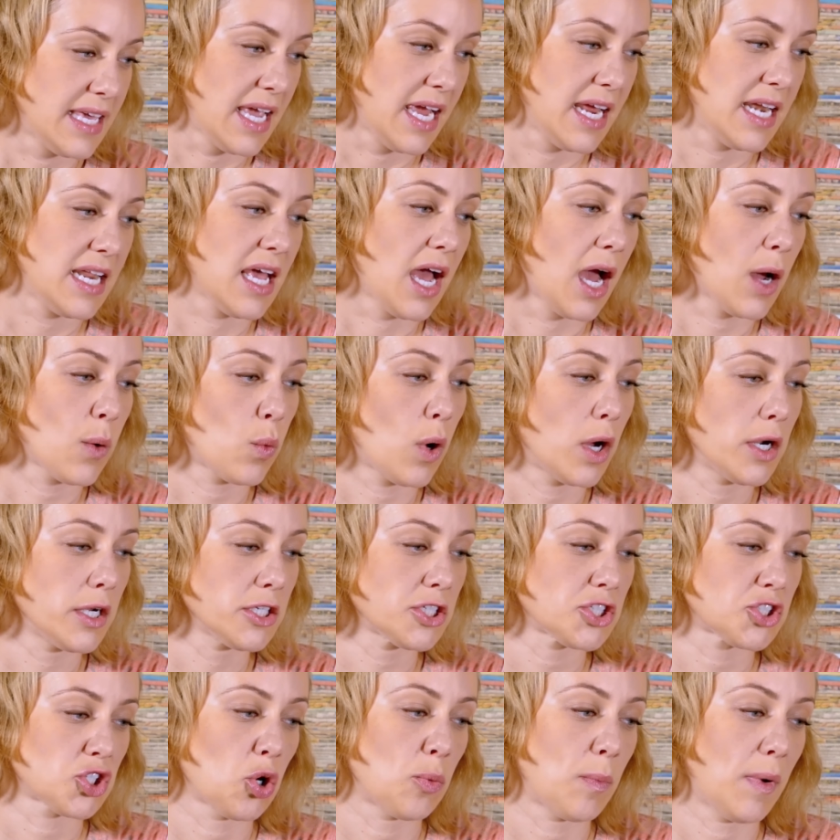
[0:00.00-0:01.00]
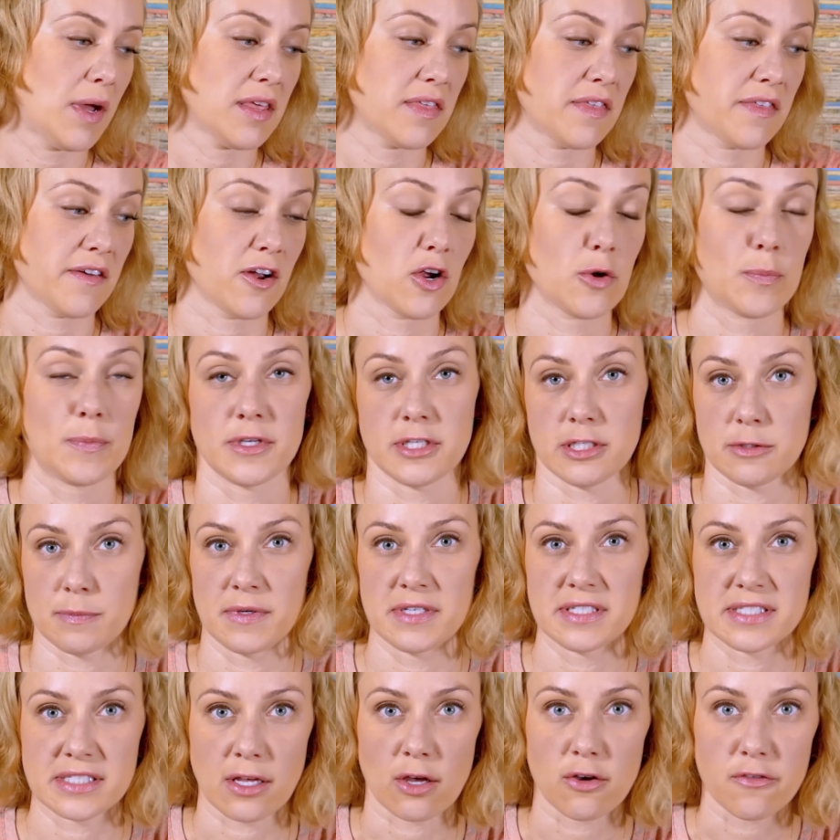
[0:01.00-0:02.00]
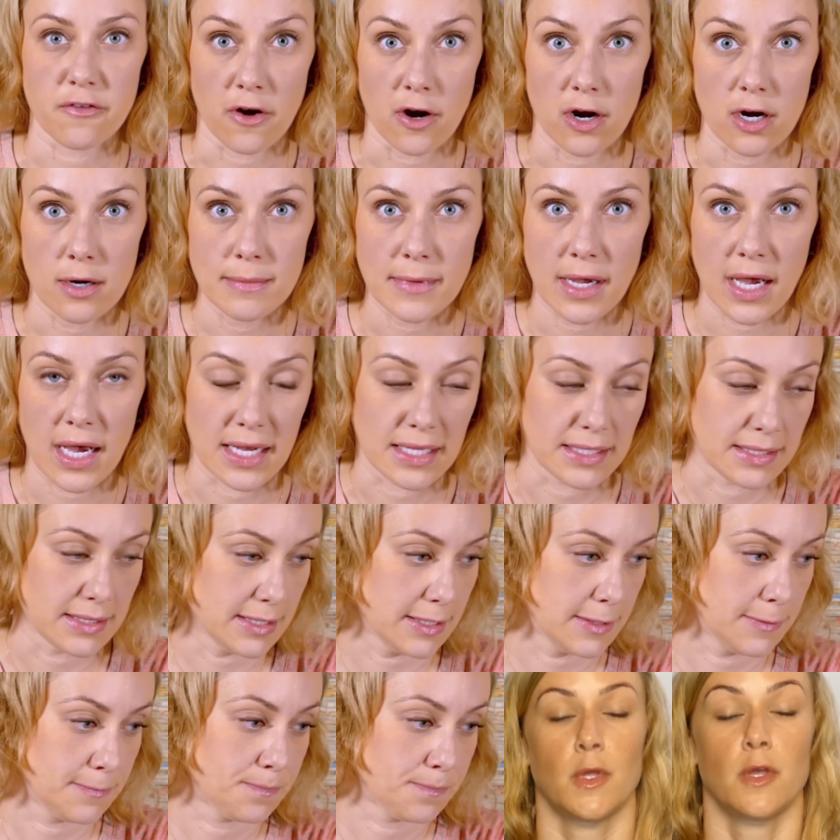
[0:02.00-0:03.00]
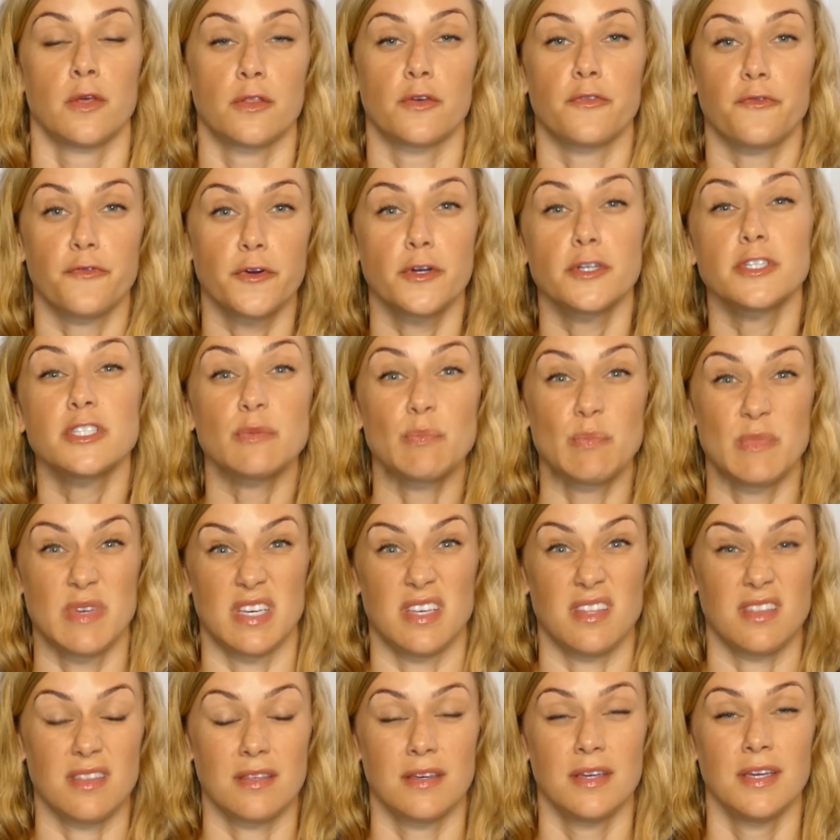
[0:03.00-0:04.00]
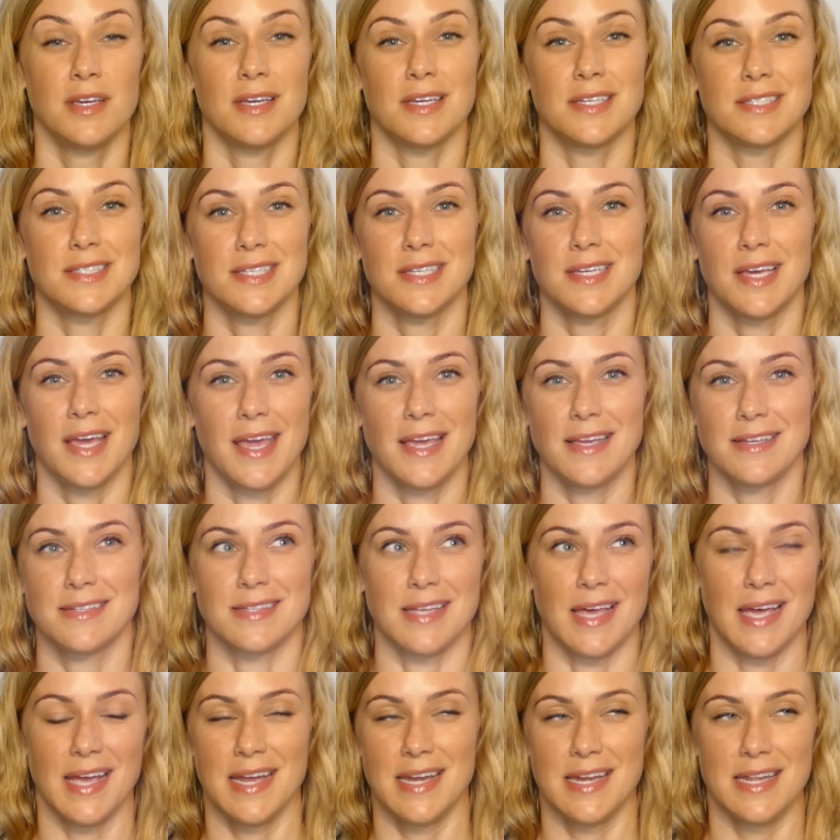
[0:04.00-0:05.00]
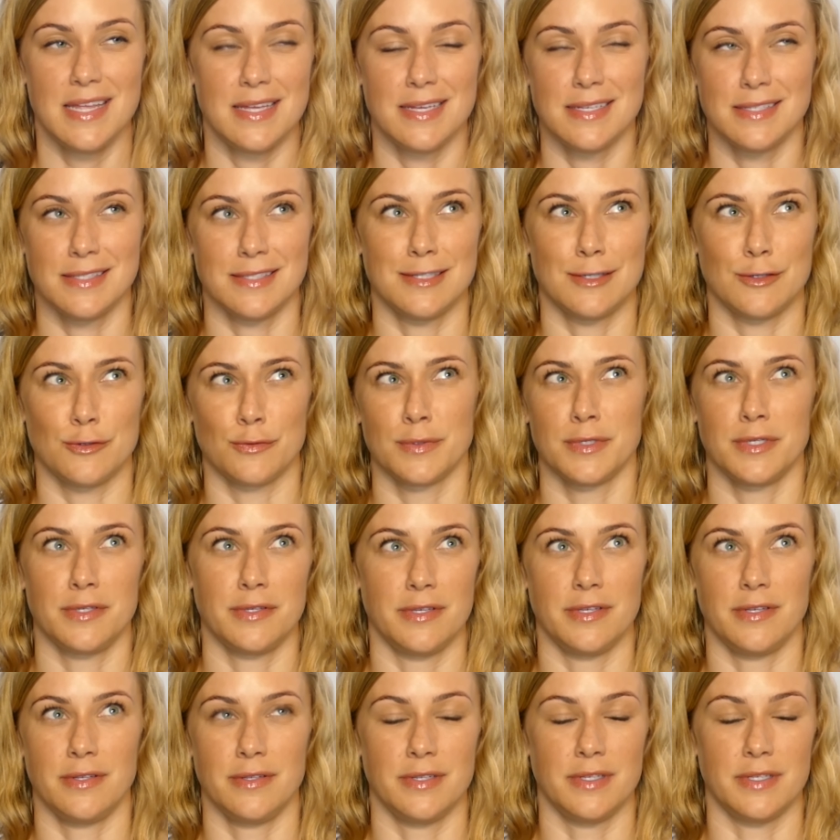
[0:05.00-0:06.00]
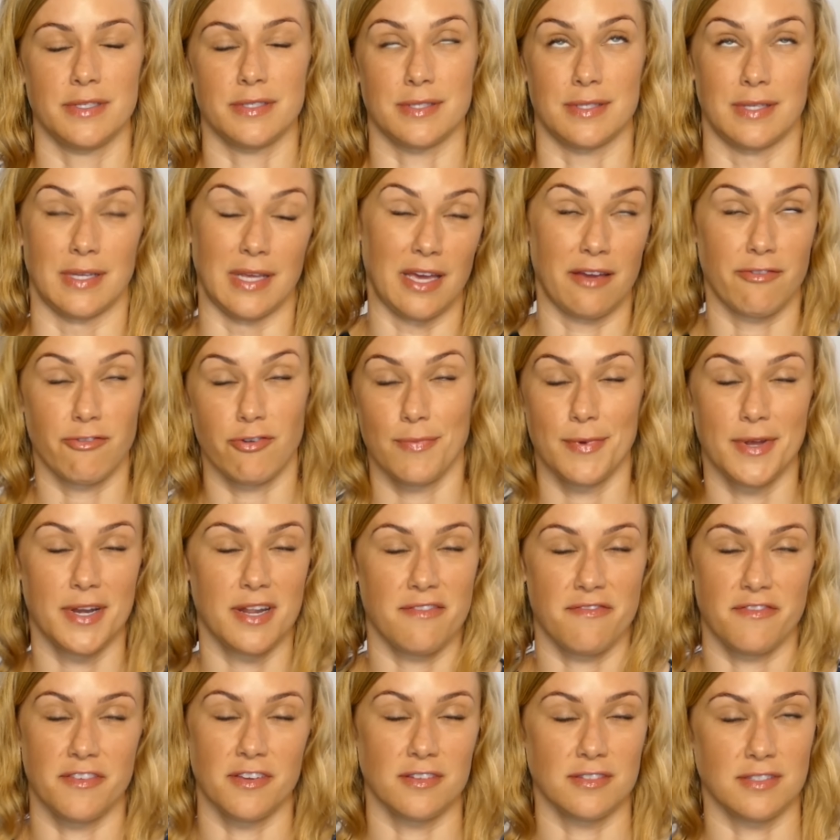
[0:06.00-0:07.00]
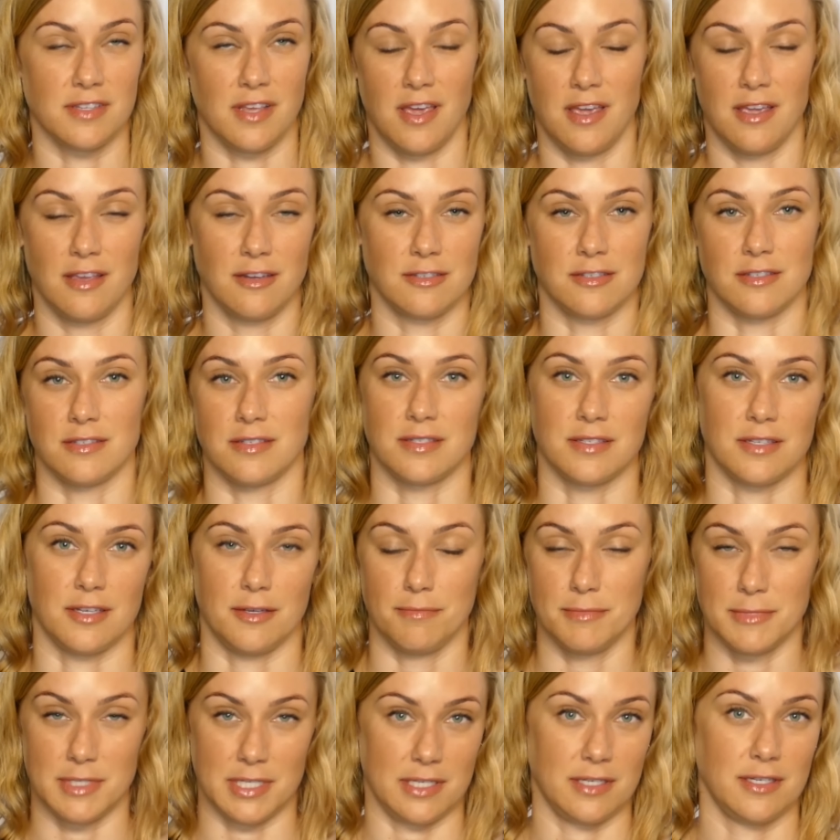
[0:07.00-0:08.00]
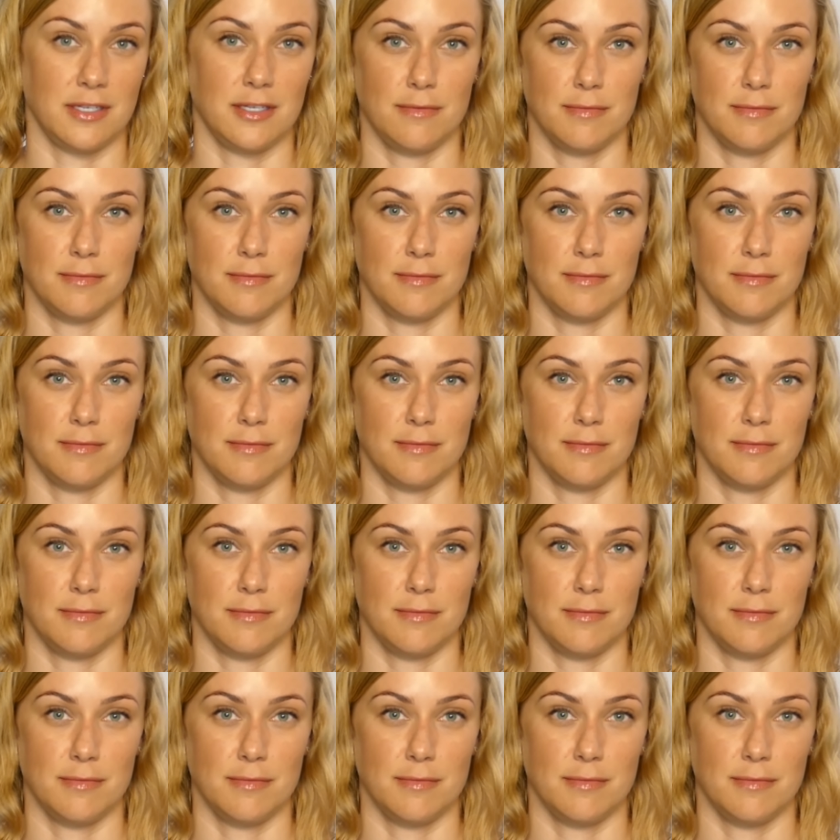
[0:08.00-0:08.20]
Kati, I want to show my therapist my self-harm cuts. The first myth is that anxiety isn't a real illness. Everybody feels anxious sometimes.